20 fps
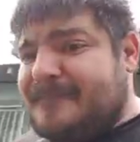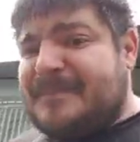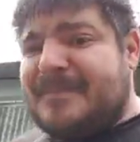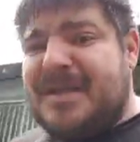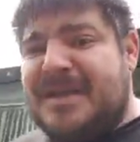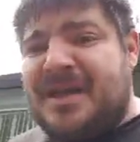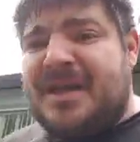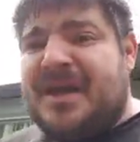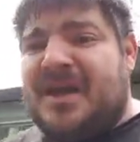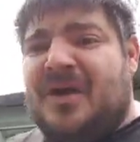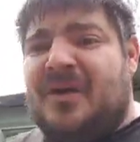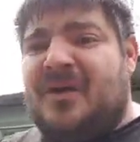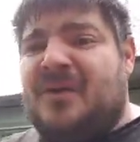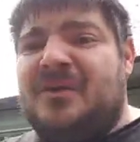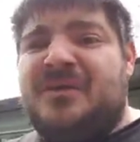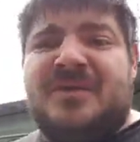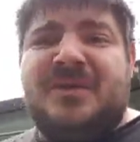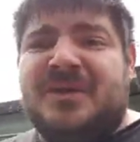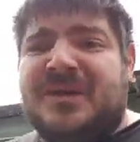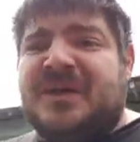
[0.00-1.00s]
You know,
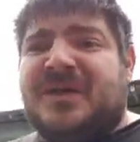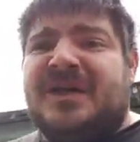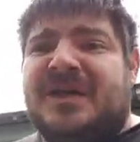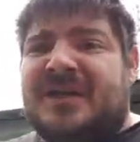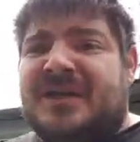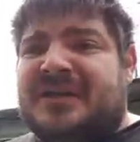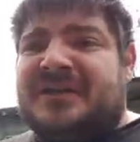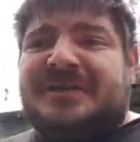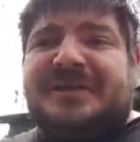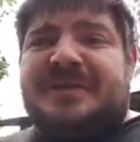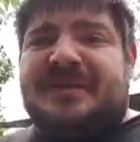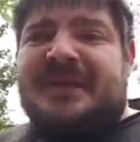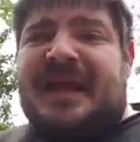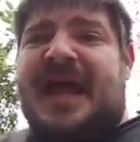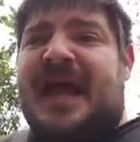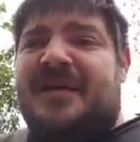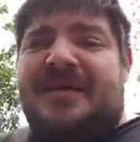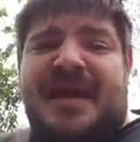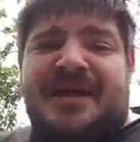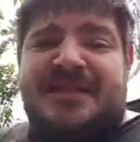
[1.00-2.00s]

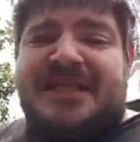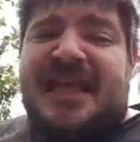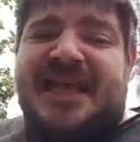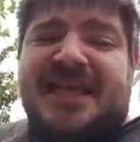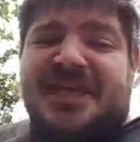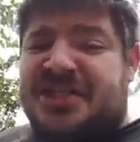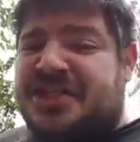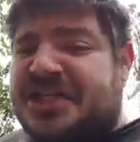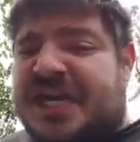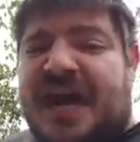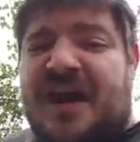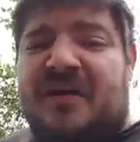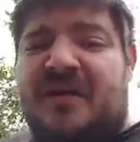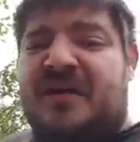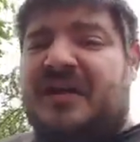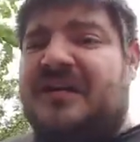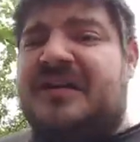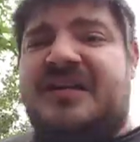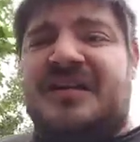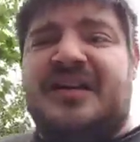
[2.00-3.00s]
lie about taking a
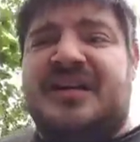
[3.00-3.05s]
shower.